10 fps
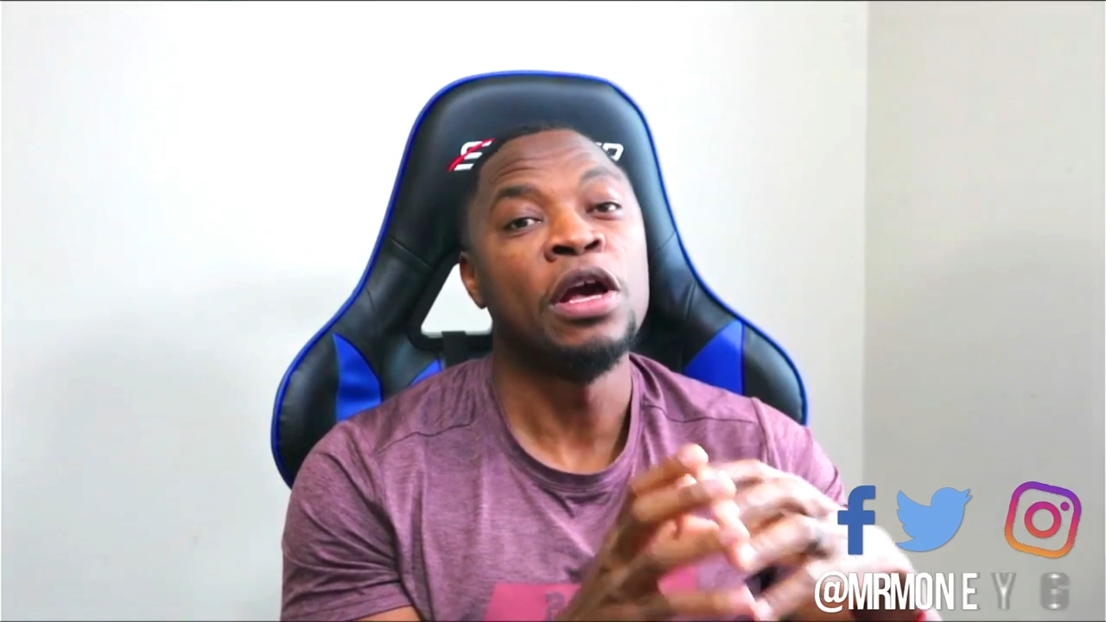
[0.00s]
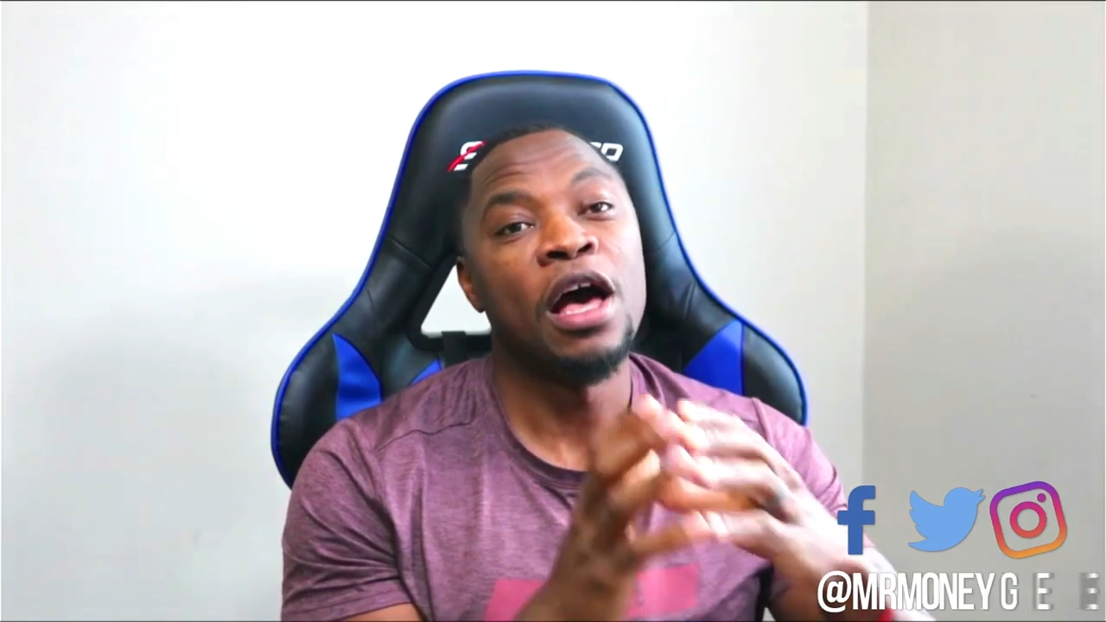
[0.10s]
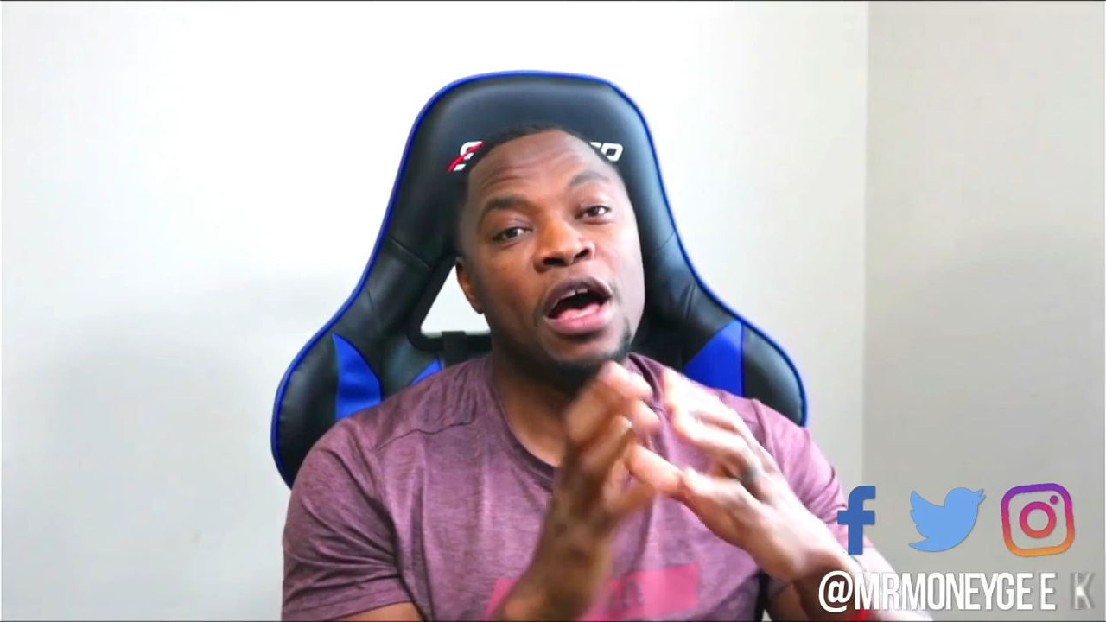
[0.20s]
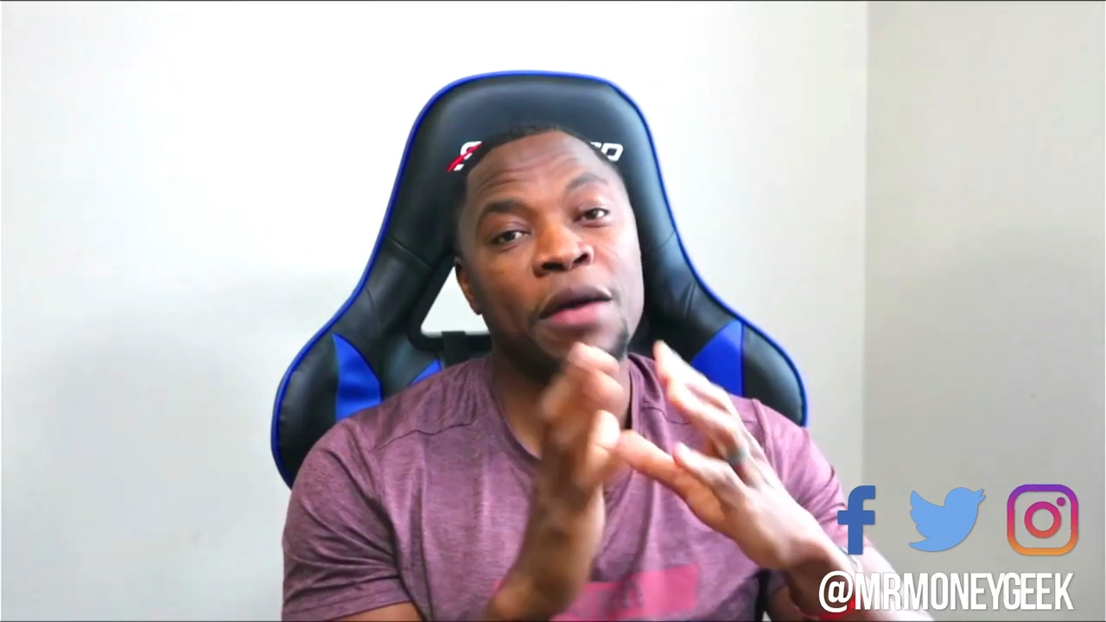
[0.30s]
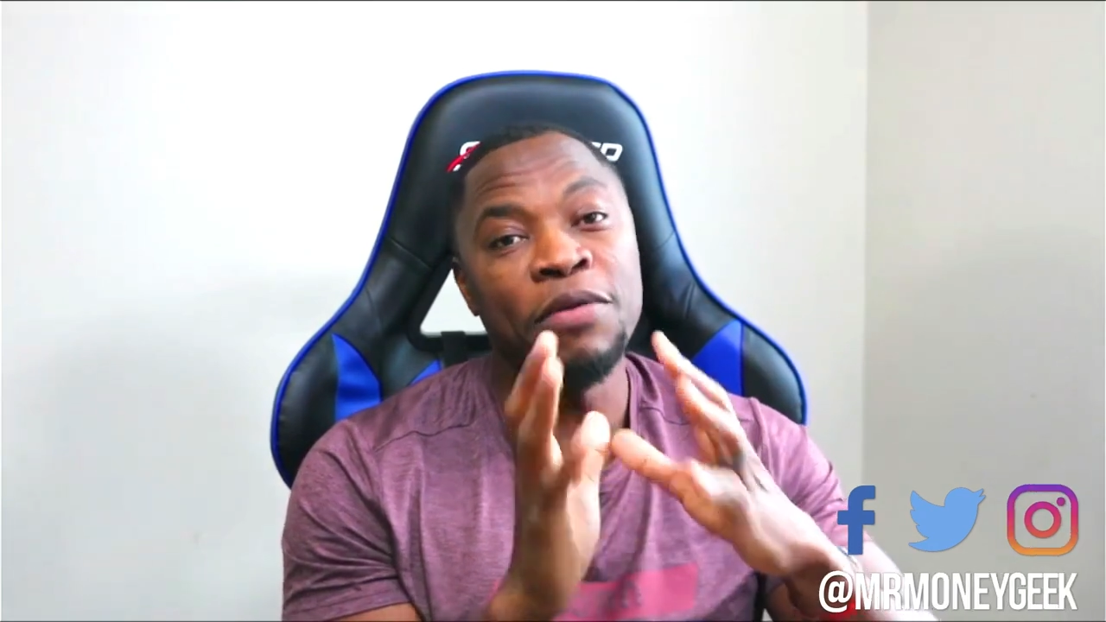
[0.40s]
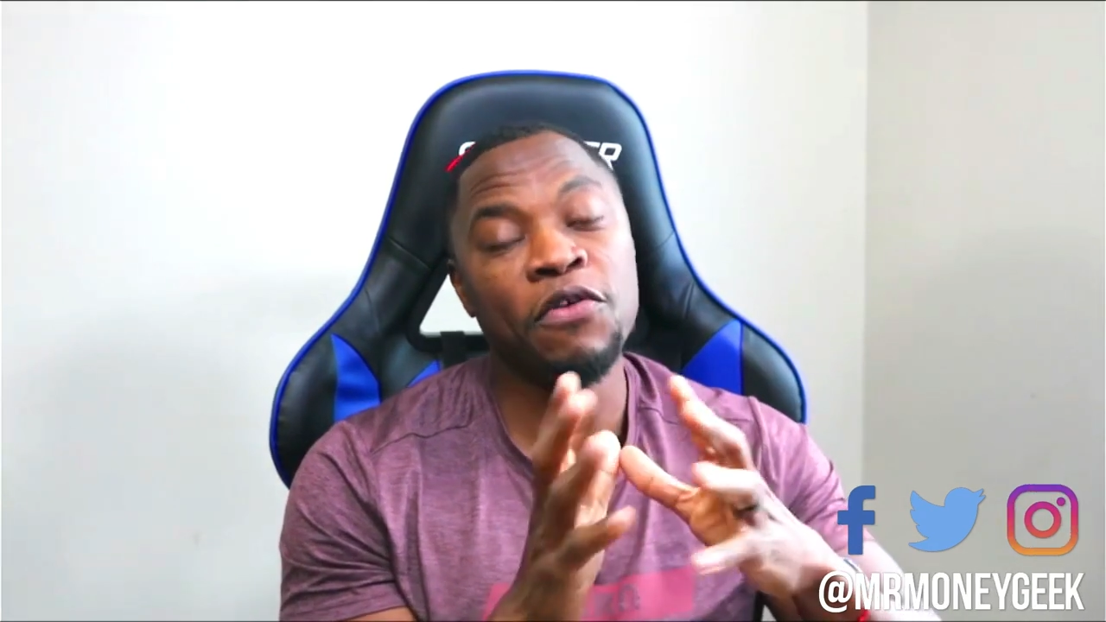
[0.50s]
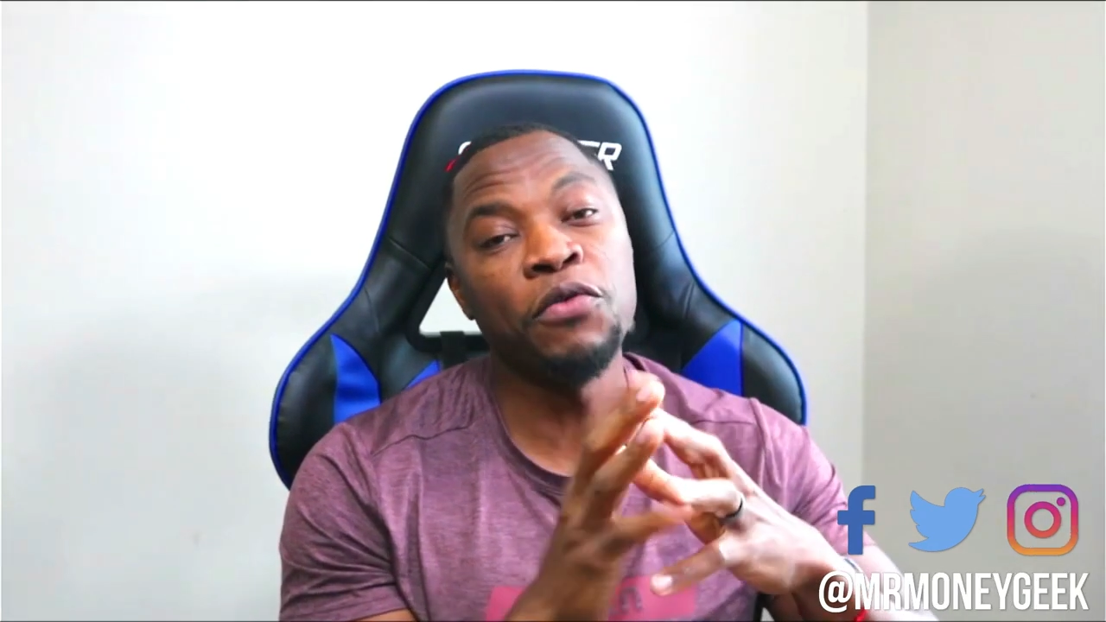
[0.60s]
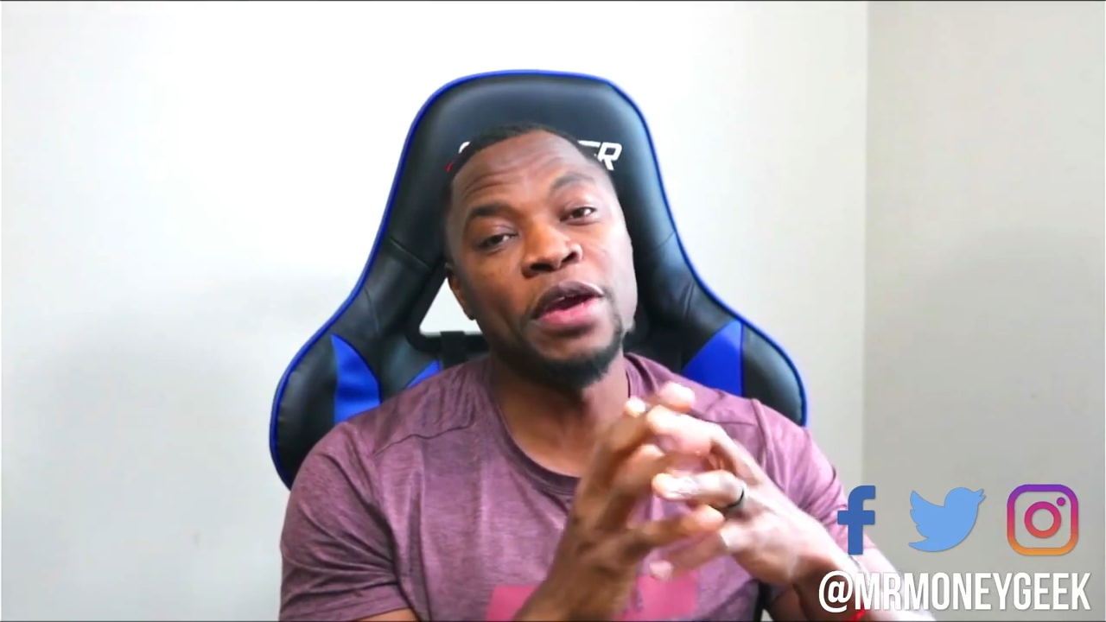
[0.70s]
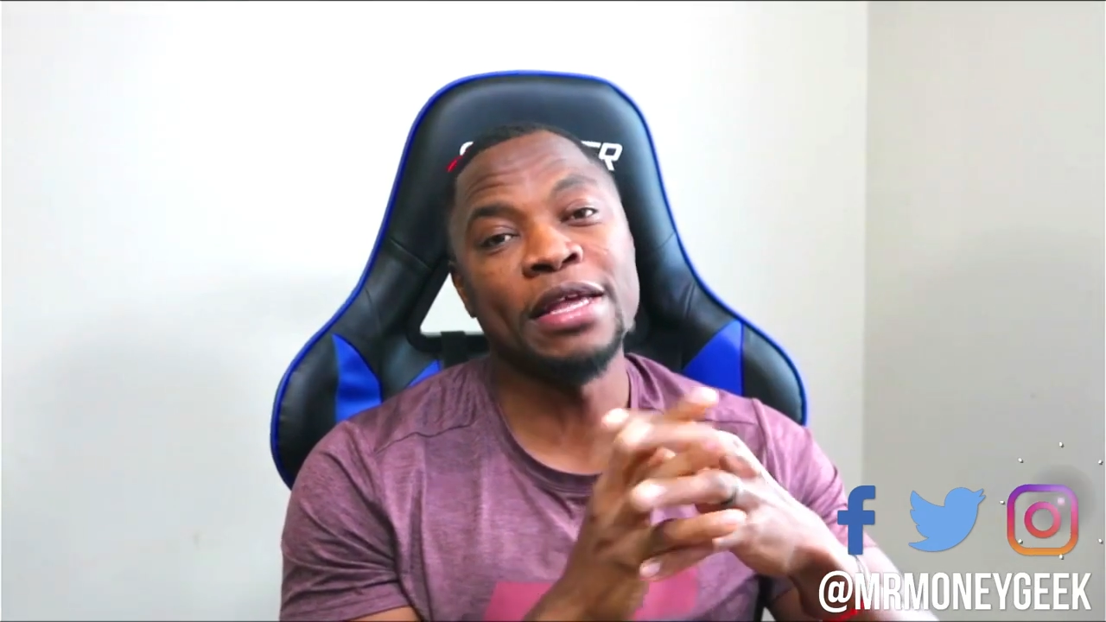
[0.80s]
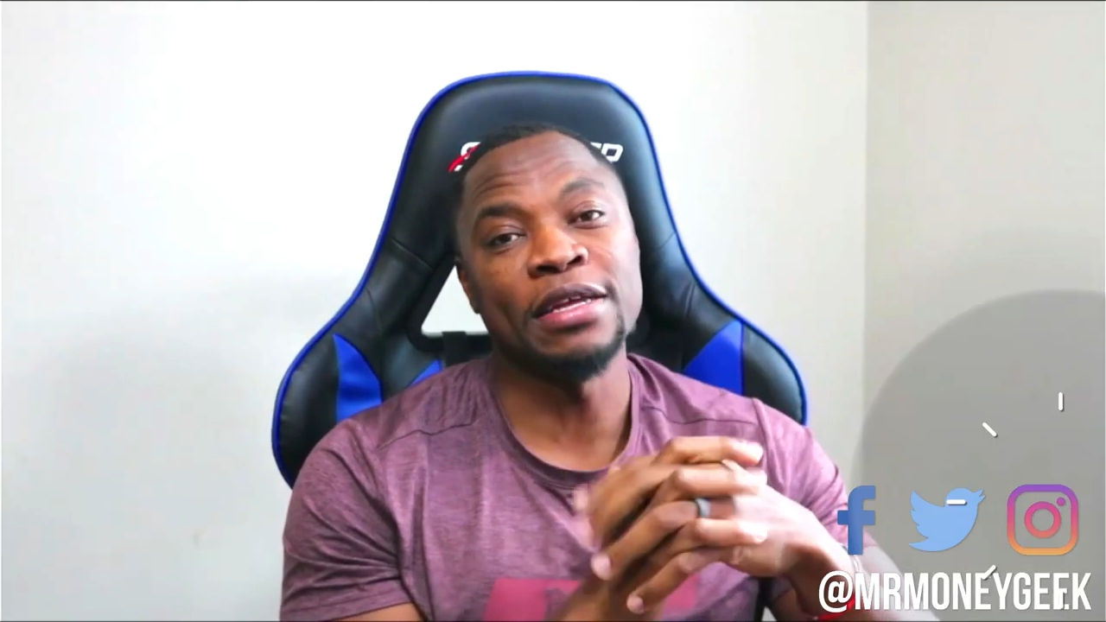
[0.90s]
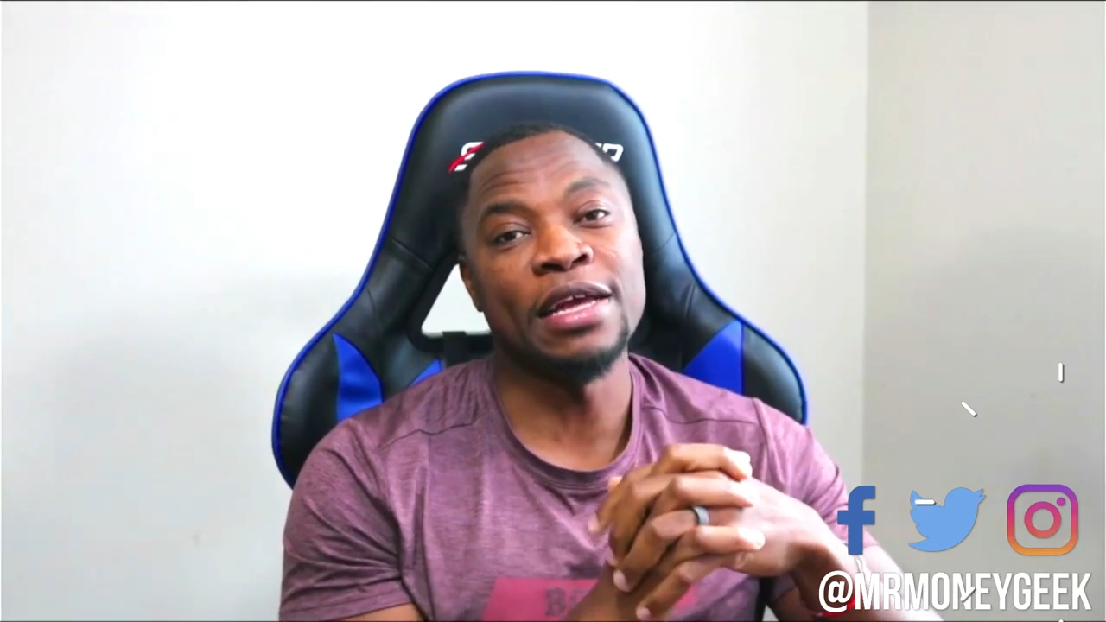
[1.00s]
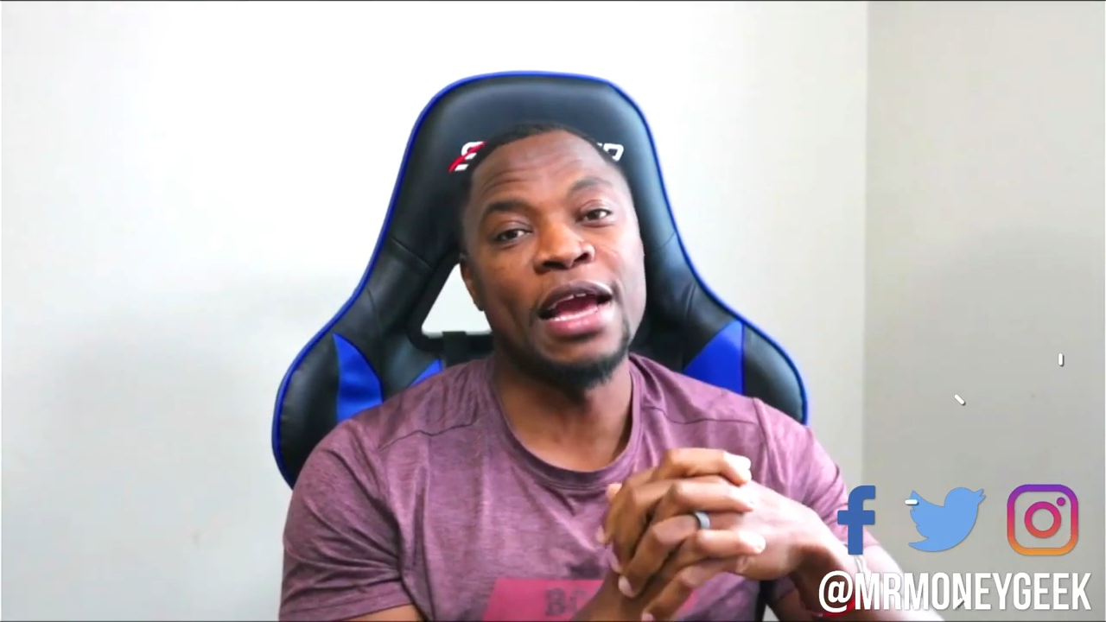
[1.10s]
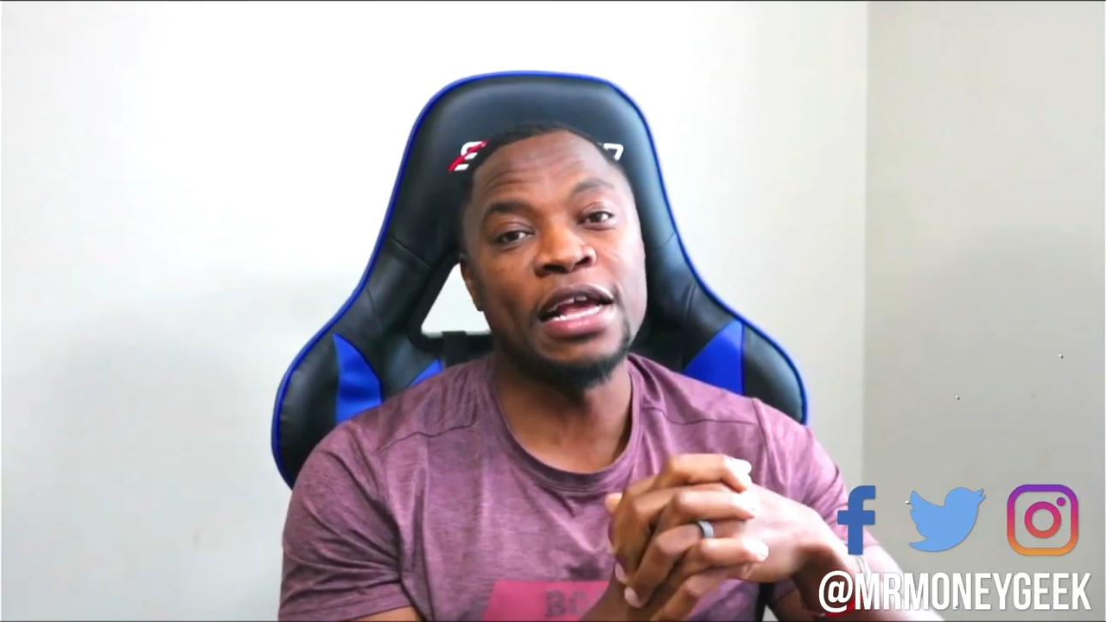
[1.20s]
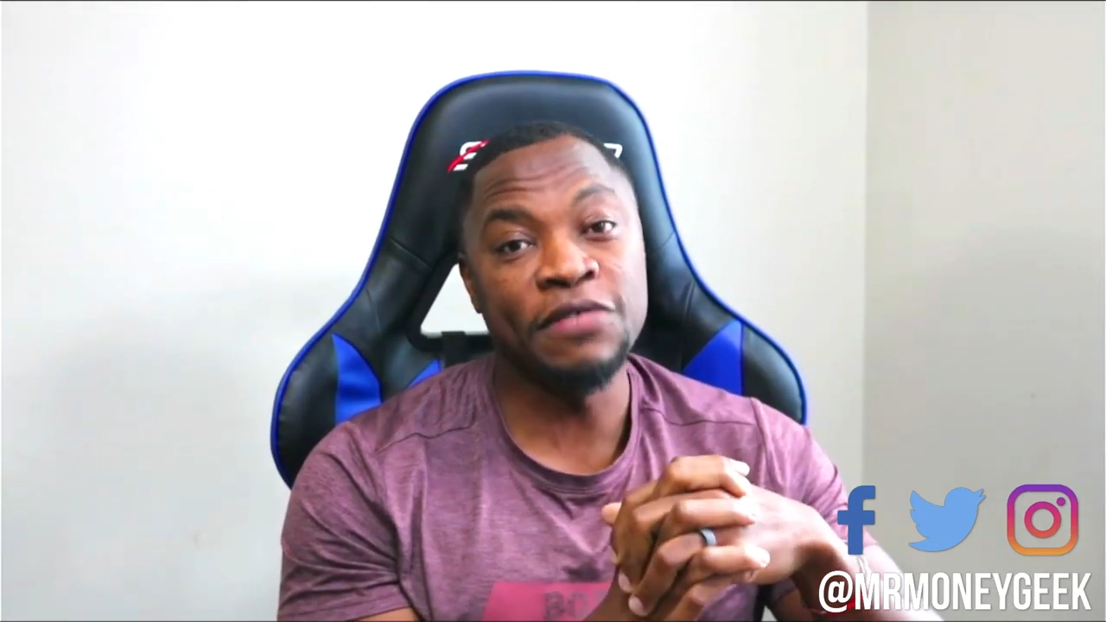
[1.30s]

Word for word: Uh, before we get started, guys,